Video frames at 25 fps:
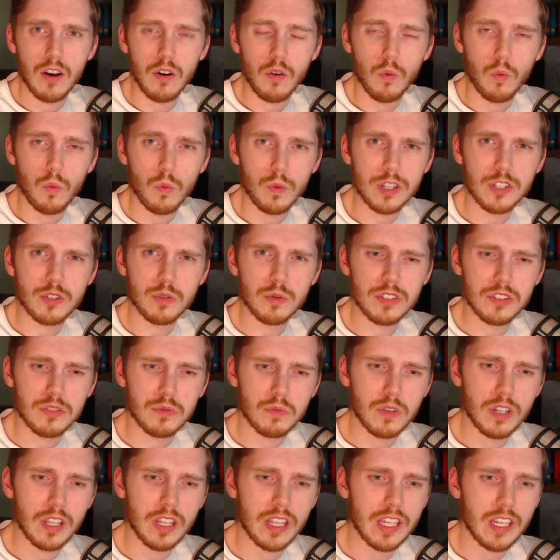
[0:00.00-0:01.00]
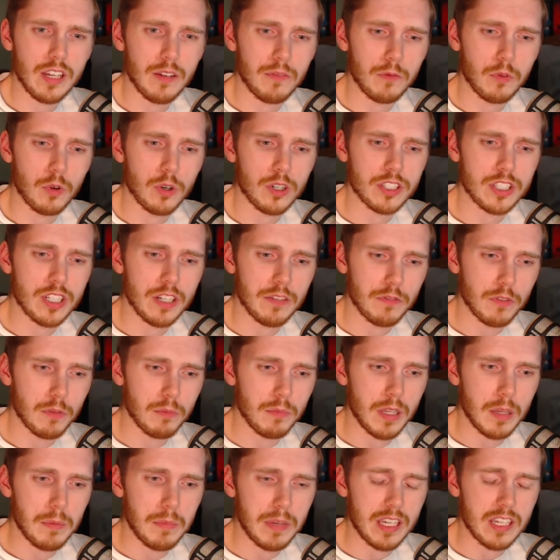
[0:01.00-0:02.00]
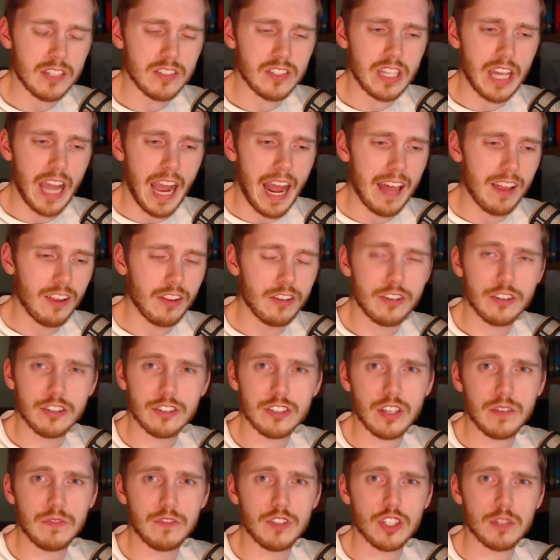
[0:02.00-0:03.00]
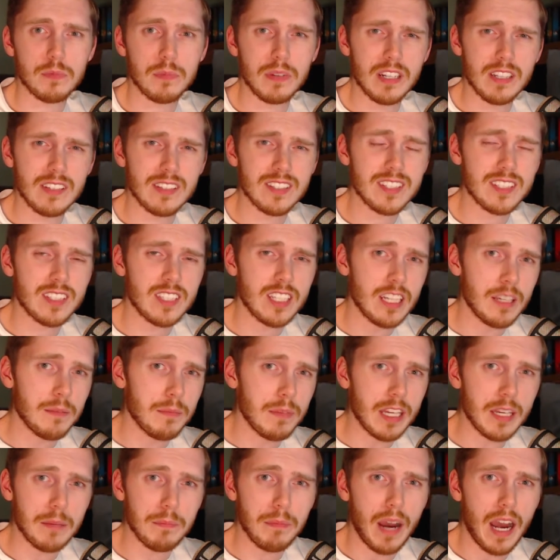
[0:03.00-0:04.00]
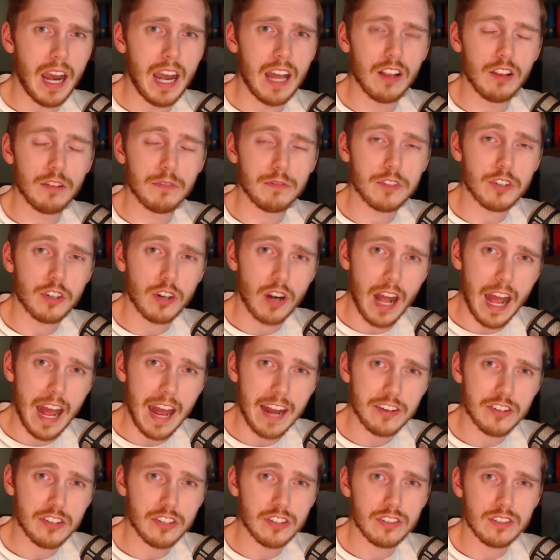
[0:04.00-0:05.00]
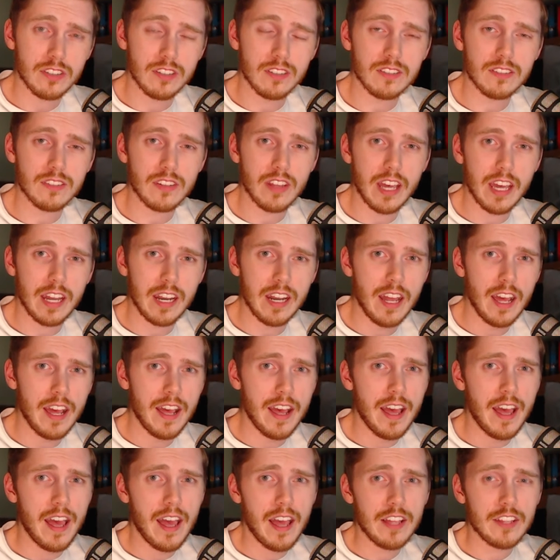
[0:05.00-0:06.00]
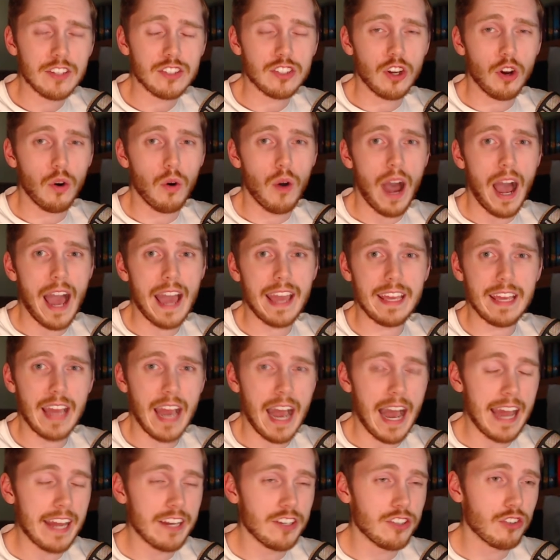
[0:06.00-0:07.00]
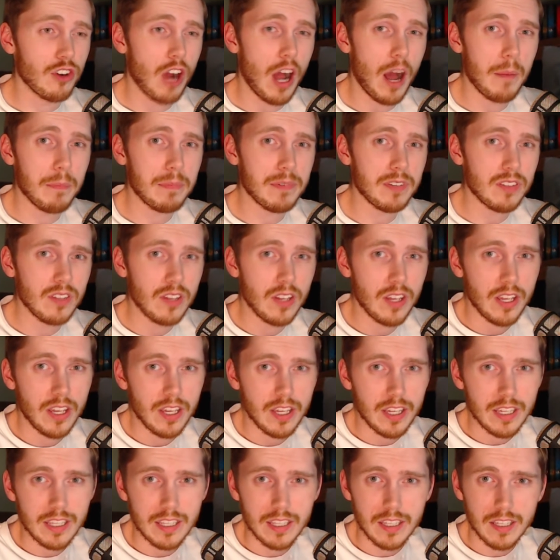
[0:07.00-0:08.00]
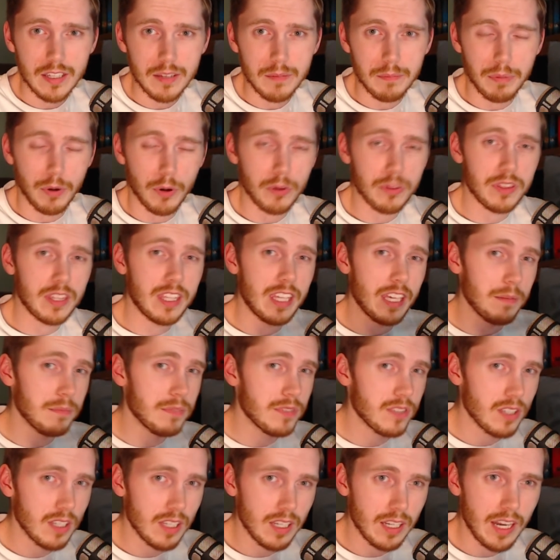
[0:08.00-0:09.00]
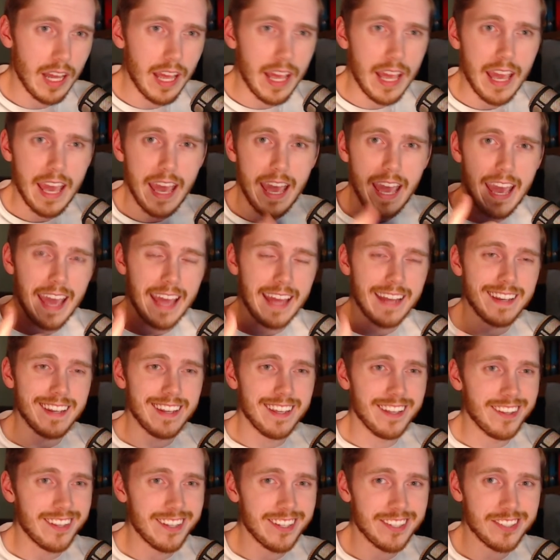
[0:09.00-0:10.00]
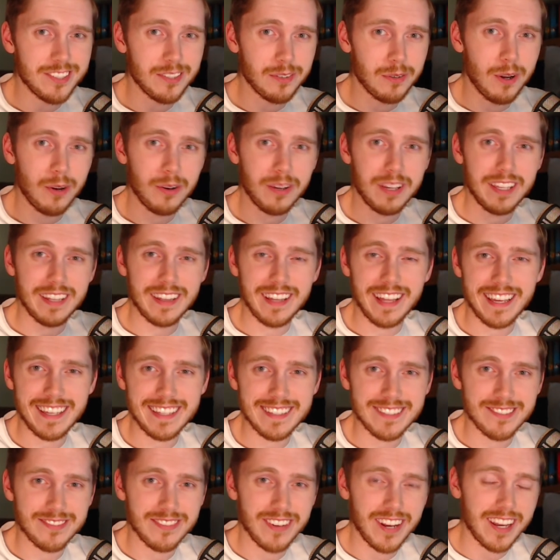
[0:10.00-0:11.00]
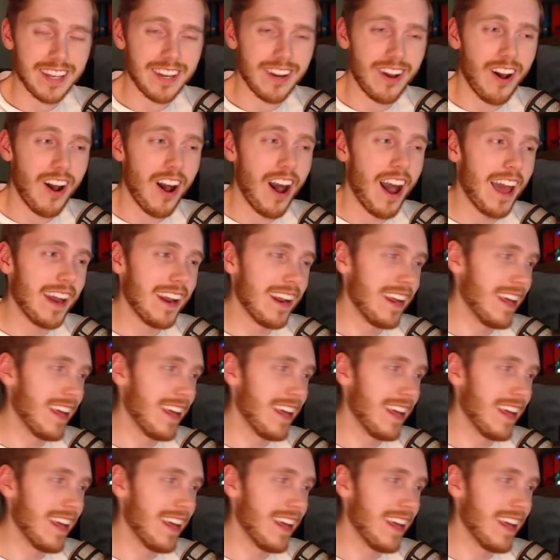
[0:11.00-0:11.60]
which was really unfortunate for me because the Islanders have just been a steaming pile of trash since then. So I dropped both Gibson and Ilya Sorokin like it's fucking hot.